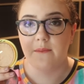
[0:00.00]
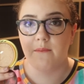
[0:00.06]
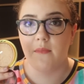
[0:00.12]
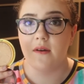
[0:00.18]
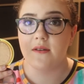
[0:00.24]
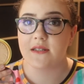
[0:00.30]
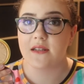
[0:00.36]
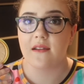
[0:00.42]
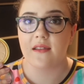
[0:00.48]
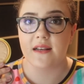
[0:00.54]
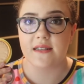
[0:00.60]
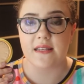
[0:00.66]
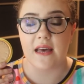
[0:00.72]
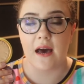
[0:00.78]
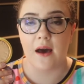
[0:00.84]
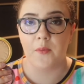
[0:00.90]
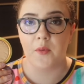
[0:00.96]
most of this
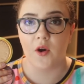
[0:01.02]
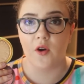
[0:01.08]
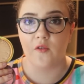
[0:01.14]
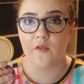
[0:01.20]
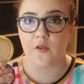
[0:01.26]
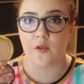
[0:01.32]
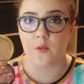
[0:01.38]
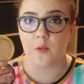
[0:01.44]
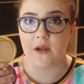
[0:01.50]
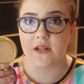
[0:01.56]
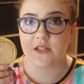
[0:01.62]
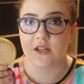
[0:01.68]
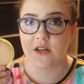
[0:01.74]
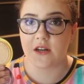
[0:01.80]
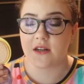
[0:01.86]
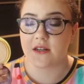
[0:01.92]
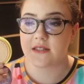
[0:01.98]
up over the
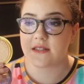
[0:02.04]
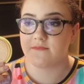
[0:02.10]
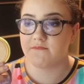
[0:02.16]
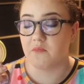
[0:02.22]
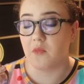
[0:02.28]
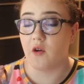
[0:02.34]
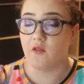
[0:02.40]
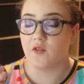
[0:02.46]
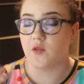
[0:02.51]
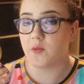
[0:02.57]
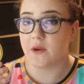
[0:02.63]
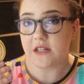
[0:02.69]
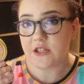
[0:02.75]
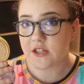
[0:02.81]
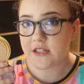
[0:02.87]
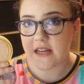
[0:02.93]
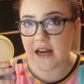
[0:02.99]
winter
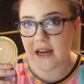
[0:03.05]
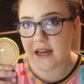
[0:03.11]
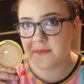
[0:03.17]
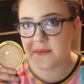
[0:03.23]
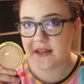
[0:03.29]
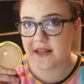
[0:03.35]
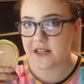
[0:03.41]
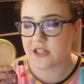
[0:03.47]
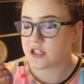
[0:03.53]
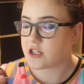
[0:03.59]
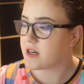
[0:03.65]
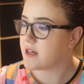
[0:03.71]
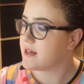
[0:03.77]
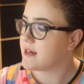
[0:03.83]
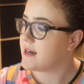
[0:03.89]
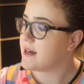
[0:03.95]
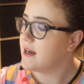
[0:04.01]
time in
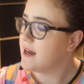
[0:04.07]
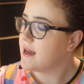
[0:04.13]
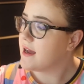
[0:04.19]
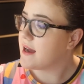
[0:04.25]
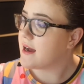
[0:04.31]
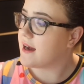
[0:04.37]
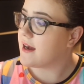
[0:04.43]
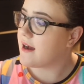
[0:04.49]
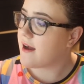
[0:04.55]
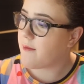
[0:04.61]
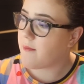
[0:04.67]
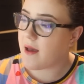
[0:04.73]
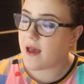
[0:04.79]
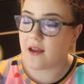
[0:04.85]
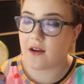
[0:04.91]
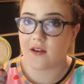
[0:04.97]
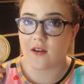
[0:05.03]
Australia,
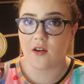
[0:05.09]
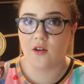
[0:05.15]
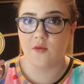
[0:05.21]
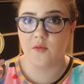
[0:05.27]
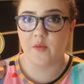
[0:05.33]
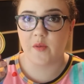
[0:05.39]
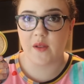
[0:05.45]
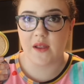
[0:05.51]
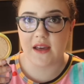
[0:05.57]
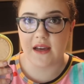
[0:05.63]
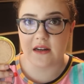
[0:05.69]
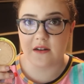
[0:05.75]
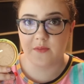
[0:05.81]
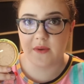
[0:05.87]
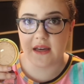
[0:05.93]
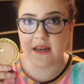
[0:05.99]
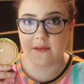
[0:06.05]
and hopefully
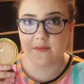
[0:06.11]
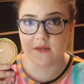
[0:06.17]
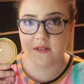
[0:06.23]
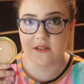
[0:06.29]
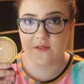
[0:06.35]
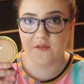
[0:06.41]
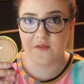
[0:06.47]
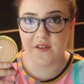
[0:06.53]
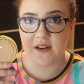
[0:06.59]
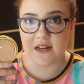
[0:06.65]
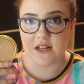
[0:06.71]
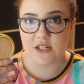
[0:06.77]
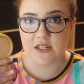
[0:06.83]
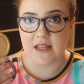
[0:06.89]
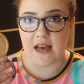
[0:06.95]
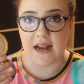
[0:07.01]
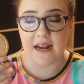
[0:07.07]
I'll be able to
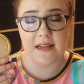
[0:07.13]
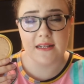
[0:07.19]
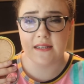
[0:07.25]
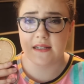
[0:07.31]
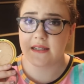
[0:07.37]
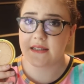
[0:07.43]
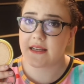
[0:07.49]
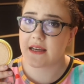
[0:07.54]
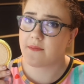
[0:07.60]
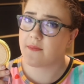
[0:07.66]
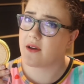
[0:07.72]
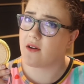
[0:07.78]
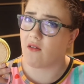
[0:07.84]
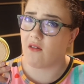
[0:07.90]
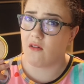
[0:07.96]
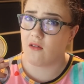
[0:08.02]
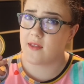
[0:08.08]
finish that. It didn't take me
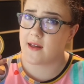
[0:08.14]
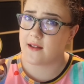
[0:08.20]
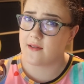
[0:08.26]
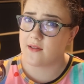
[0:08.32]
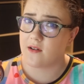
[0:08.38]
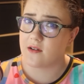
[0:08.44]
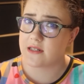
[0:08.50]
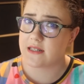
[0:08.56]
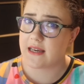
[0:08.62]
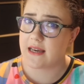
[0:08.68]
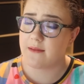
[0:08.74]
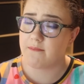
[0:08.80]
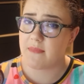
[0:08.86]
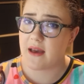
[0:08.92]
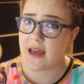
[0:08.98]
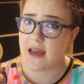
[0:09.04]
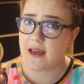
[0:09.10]
all that long to
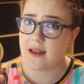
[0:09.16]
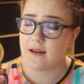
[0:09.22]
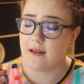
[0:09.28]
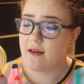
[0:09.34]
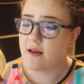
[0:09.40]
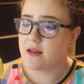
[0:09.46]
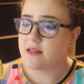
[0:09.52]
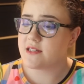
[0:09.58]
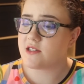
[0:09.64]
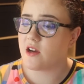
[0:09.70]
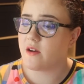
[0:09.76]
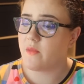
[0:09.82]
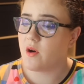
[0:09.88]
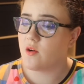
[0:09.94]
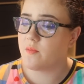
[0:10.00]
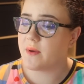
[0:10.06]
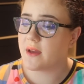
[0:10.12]
hit pan, so I'm
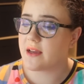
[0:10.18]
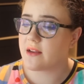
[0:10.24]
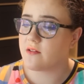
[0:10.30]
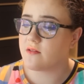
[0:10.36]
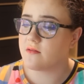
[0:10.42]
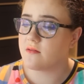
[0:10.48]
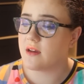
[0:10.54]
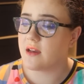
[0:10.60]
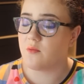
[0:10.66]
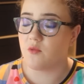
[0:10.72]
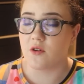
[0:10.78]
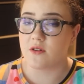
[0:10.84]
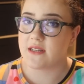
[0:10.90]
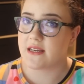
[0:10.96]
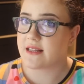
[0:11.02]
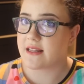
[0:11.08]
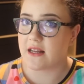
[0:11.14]
hoping it won't
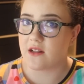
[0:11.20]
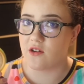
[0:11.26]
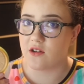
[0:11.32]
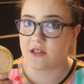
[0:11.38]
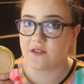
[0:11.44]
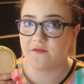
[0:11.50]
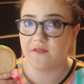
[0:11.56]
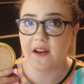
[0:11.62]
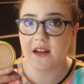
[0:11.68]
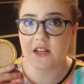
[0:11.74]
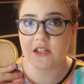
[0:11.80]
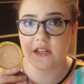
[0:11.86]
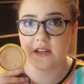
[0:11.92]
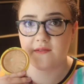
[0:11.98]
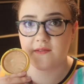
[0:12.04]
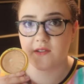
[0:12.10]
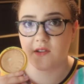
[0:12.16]
take that long to finish,
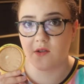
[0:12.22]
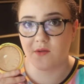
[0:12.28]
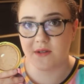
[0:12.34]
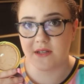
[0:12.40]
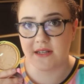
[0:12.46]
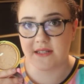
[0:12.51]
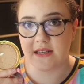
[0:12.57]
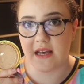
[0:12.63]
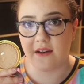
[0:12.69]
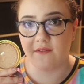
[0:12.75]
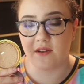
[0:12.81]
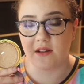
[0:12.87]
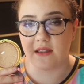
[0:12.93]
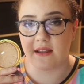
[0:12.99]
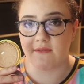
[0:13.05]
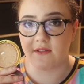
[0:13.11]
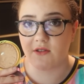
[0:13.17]
even though it does have
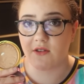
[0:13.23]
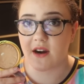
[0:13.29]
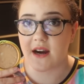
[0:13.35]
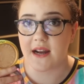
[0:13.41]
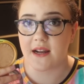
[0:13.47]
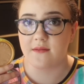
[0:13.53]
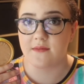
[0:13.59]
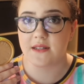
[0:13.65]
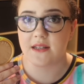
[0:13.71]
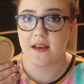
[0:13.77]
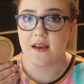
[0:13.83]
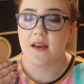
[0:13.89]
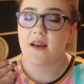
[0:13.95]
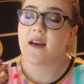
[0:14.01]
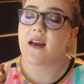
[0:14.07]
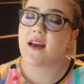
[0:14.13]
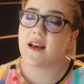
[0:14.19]
11 grams,
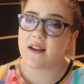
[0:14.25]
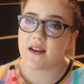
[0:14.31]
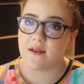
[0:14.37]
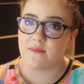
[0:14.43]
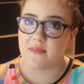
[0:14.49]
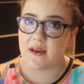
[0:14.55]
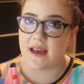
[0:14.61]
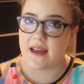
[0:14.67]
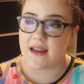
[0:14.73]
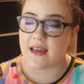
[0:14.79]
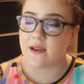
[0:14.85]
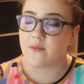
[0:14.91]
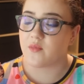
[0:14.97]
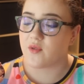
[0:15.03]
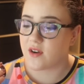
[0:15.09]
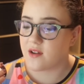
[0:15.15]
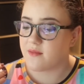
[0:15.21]
and I'm
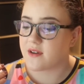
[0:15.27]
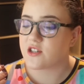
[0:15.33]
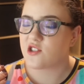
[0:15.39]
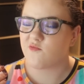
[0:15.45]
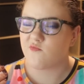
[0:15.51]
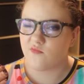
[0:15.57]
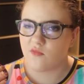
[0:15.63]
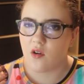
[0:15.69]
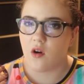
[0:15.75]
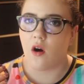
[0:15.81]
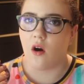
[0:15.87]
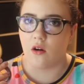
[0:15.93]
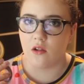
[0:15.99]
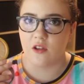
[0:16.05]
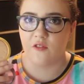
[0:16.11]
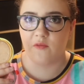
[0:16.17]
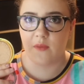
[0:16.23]
panning pretty much
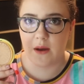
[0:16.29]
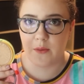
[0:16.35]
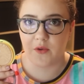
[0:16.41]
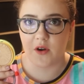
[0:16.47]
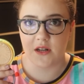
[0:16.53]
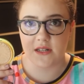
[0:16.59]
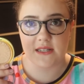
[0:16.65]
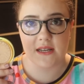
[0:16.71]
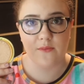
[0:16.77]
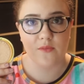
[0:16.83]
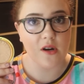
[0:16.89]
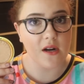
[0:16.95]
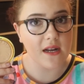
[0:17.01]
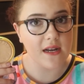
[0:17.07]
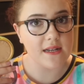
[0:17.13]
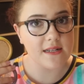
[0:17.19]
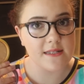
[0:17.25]
all of my bronzing
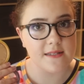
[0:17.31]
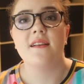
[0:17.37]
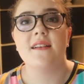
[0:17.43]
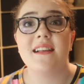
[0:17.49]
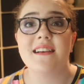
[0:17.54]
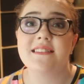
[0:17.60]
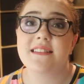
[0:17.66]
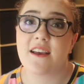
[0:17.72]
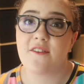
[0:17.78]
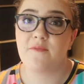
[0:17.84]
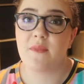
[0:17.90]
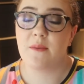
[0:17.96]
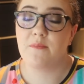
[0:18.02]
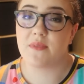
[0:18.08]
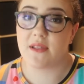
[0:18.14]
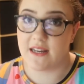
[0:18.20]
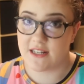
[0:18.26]
products. Next I have my
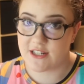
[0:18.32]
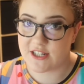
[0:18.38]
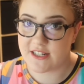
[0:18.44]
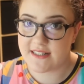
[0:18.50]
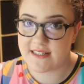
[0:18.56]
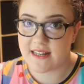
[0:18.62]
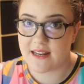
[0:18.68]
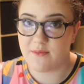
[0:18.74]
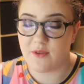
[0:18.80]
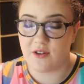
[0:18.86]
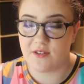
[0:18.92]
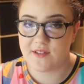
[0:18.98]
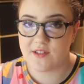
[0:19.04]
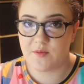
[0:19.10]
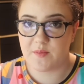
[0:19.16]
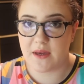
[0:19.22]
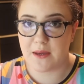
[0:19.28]
blushes, and I'm
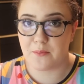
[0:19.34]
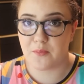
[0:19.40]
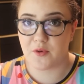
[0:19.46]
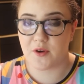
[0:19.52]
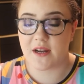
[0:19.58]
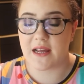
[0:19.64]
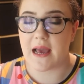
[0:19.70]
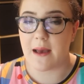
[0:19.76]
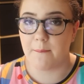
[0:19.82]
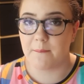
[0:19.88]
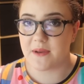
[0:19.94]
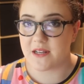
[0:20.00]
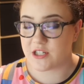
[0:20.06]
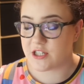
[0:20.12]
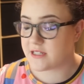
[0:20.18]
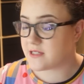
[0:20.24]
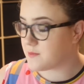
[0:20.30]
also being pretty
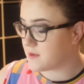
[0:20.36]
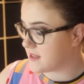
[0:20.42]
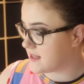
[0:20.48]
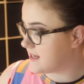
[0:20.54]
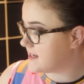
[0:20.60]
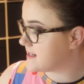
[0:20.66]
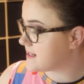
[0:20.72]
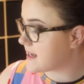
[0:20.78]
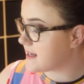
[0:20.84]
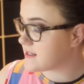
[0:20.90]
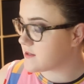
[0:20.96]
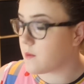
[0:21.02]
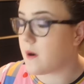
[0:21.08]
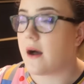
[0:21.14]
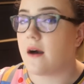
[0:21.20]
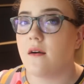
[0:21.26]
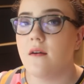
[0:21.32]
ambitious with these as
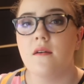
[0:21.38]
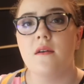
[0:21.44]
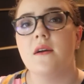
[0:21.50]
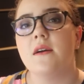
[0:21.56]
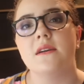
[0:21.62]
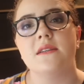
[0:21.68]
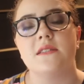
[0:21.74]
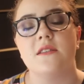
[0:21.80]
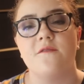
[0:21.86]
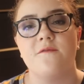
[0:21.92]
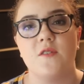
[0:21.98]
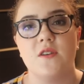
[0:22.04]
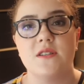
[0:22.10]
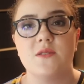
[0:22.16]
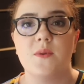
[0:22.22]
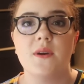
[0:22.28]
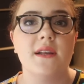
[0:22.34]
well. So the
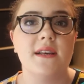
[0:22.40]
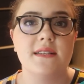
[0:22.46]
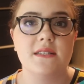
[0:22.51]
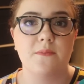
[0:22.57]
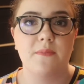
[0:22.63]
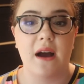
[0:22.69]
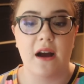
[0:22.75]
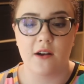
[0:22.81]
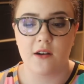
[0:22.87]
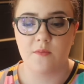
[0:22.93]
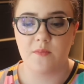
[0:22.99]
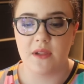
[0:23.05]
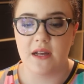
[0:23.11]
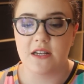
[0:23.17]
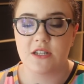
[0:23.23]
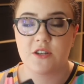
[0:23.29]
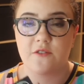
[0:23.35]
first one is a powder
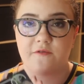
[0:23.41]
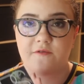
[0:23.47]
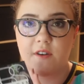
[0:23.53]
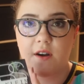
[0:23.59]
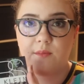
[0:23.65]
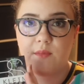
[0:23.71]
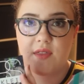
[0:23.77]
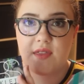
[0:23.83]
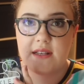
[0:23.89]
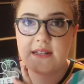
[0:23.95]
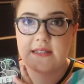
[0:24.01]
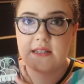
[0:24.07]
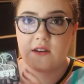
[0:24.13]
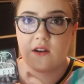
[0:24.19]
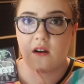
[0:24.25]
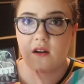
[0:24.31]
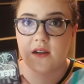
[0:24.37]
blush from
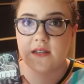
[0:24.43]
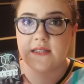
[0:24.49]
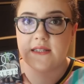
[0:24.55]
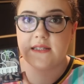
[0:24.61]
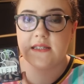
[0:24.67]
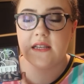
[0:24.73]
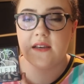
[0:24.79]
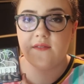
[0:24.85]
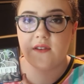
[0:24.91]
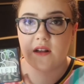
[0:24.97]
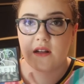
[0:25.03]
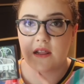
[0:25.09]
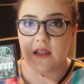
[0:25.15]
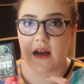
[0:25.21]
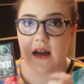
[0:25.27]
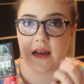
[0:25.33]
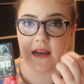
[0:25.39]
this Nars Stephen
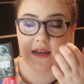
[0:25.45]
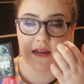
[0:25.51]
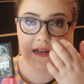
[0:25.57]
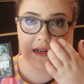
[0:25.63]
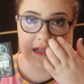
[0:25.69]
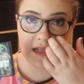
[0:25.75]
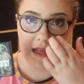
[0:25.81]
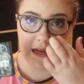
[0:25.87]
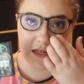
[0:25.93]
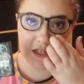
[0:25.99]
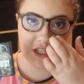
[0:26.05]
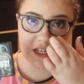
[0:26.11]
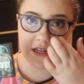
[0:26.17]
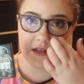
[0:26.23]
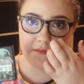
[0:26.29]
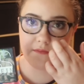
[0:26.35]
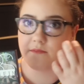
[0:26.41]
Klein
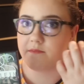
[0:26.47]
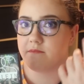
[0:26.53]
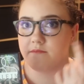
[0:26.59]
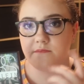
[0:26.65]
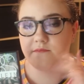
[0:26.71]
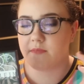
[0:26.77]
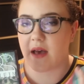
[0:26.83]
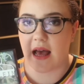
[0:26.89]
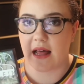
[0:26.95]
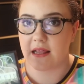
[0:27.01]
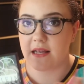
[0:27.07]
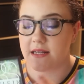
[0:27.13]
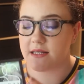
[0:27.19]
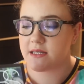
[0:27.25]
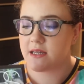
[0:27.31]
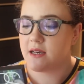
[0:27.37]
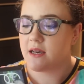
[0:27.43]
collection
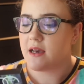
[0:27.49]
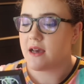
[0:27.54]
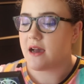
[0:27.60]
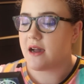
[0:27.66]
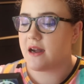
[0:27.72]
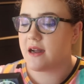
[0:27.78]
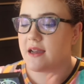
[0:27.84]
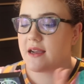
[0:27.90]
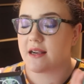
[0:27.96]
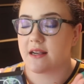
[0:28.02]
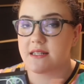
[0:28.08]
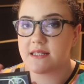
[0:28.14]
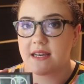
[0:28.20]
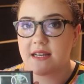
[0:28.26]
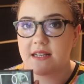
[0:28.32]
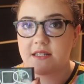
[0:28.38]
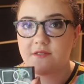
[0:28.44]
palette. It
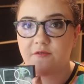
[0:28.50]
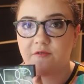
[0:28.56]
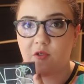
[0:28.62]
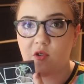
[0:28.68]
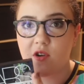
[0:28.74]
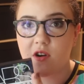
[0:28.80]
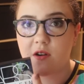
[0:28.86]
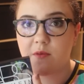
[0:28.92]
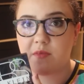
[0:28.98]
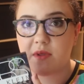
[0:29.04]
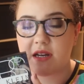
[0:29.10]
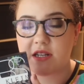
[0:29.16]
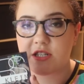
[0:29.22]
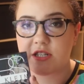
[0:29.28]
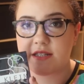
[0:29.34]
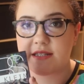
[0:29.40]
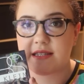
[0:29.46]
contained 4
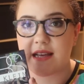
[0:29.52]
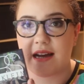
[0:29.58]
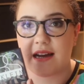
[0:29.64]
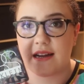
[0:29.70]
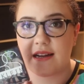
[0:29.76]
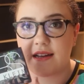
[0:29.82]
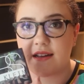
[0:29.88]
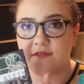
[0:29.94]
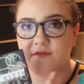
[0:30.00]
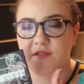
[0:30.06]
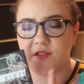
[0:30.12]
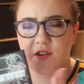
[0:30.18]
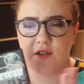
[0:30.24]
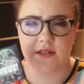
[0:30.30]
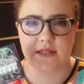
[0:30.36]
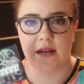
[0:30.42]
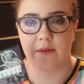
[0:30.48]
blushes. I've
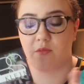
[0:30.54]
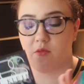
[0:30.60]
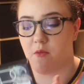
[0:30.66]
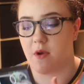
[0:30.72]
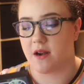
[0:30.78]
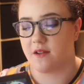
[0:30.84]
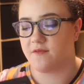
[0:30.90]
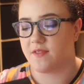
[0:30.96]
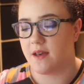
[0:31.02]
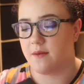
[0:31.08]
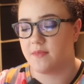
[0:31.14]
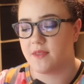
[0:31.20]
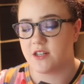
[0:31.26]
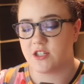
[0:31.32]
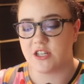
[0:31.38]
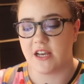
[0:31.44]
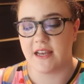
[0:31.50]
used up one of them,
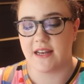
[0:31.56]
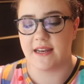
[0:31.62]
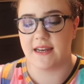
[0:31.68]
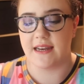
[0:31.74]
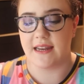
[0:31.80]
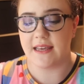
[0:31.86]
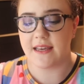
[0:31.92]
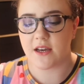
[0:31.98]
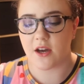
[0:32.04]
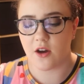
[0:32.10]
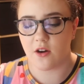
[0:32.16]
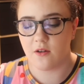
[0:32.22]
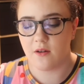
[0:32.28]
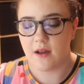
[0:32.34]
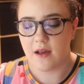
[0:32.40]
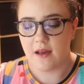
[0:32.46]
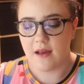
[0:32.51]
the shade Nico,